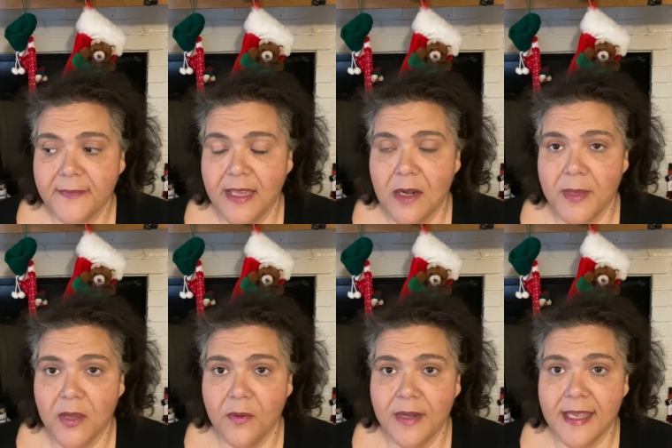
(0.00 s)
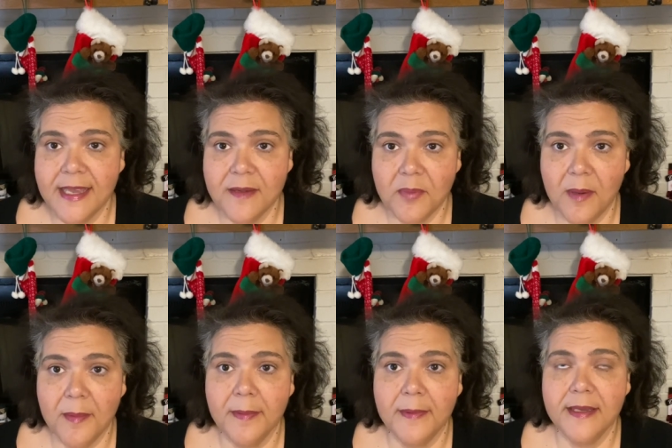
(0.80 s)
I'll be going again
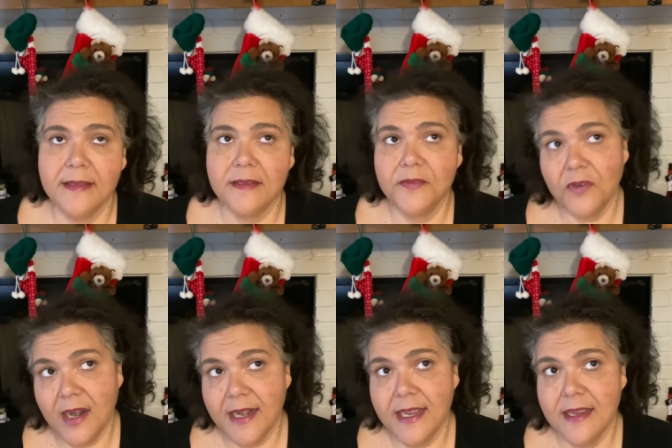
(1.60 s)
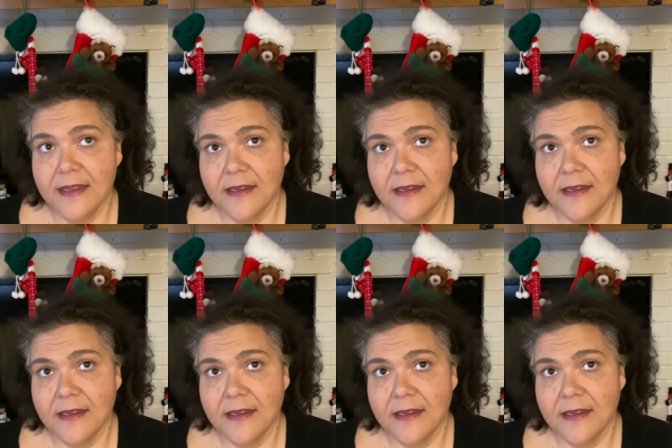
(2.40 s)
probably this Friday